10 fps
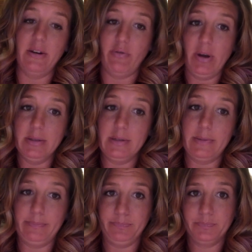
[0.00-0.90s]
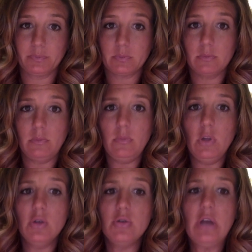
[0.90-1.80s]
difference.
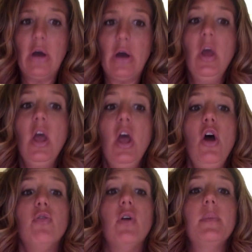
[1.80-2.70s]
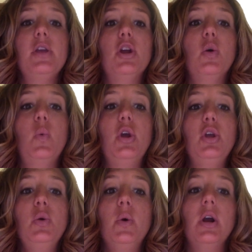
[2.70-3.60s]
So, from here, what
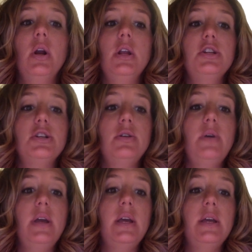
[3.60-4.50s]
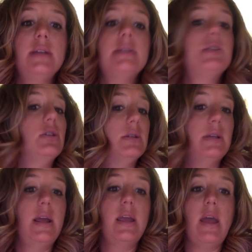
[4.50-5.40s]
you are going to do is, just
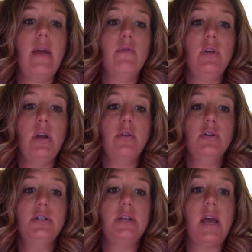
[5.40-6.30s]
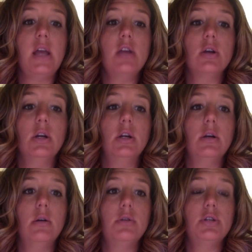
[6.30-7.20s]
like every other day, you're going to
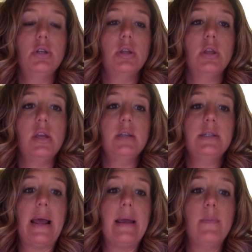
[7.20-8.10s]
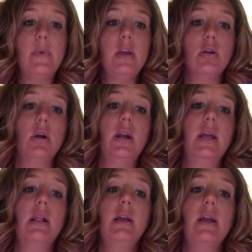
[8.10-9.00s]
go to the assignment. You're going to
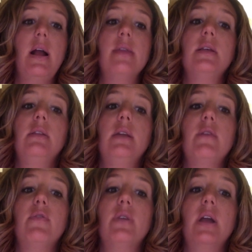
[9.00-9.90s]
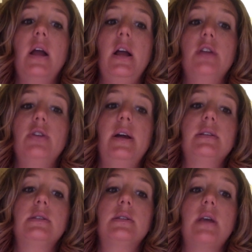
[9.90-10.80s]
click on the link for the
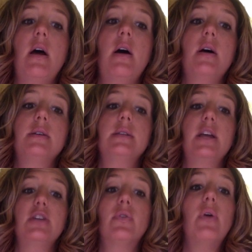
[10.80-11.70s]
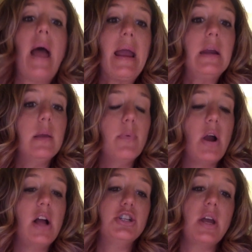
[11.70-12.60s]
contrast / variety
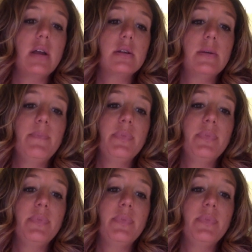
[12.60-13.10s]
project.